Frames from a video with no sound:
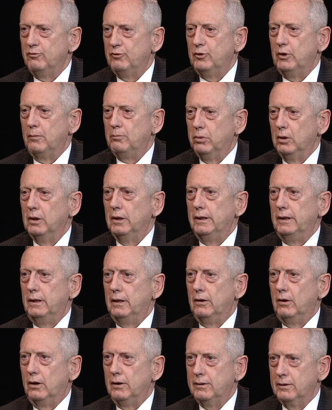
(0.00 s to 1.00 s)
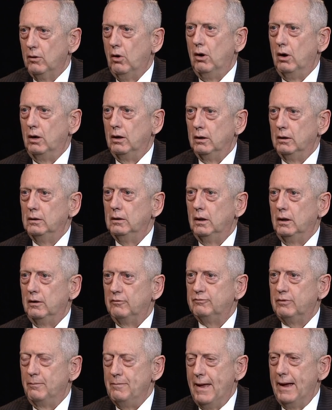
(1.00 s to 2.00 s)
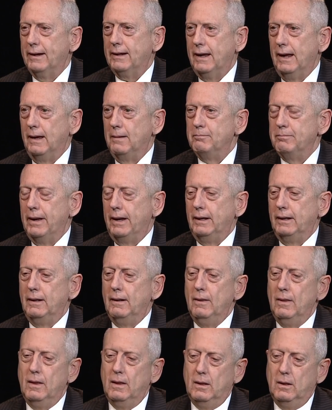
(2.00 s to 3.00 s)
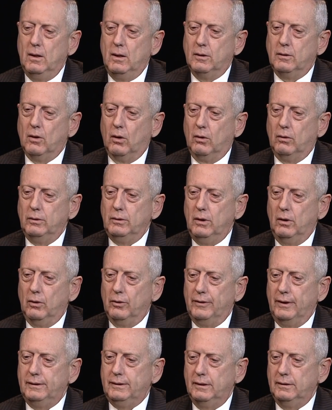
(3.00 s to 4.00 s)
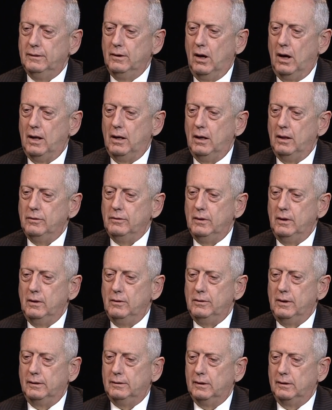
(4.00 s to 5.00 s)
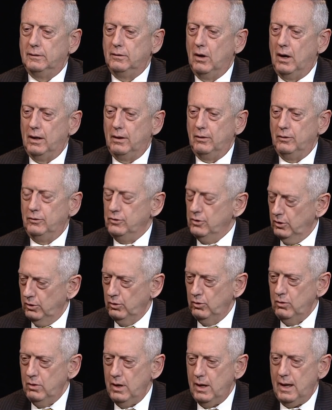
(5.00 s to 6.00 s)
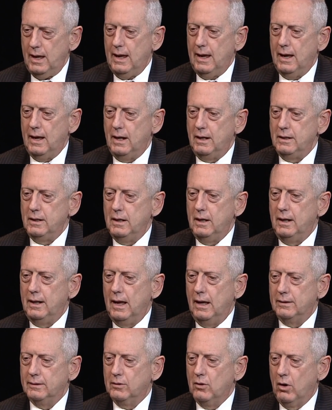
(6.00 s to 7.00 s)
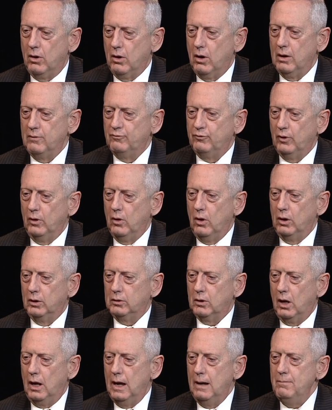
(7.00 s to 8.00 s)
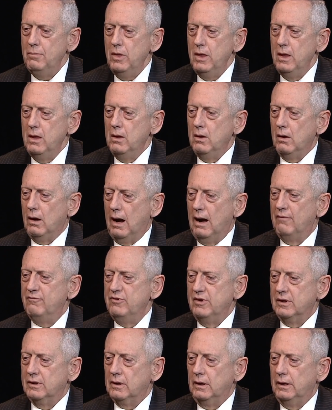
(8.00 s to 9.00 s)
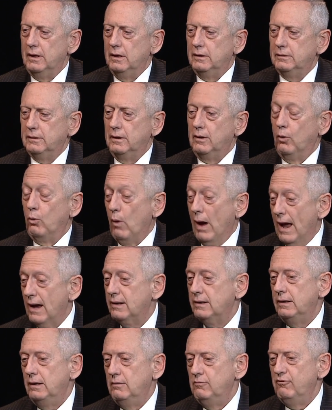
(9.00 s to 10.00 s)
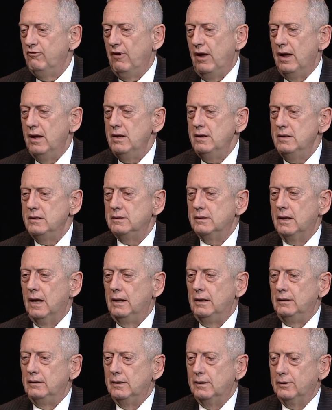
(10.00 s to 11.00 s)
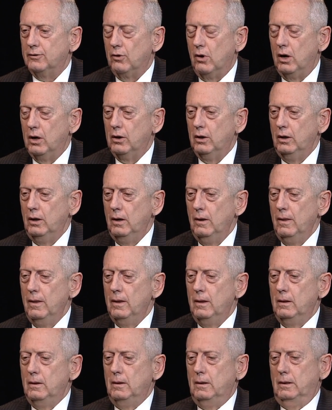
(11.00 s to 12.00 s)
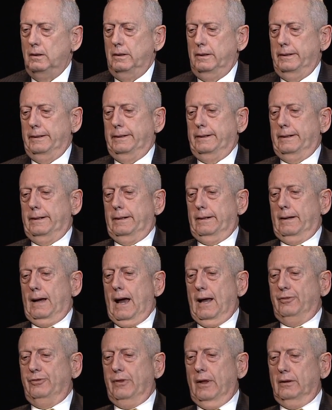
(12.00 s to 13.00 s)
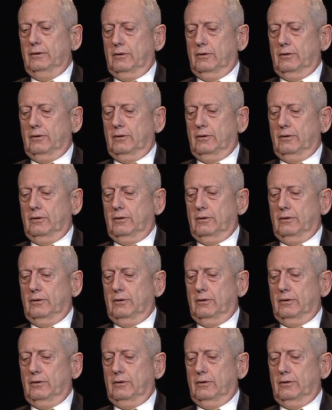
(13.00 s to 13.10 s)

Tripoli in our song from that campaign. So no, this is not new, and it has gone on for a long time. Obviously, it's in a waxing phase. It's getting stronger. I think